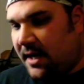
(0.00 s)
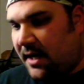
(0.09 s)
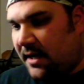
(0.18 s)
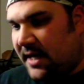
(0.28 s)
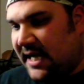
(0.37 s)

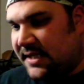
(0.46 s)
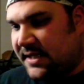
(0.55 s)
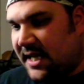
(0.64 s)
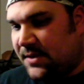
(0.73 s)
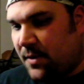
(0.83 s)

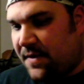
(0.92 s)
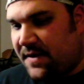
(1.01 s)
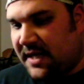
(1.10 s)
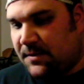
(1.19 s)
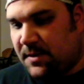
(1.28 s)
as
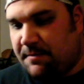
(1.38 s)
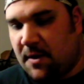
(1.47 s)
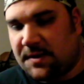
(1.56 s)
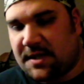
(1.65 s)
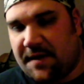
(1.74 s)
with
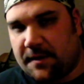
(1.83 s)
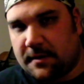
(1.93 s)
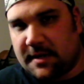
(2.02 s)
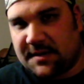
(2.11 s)
most other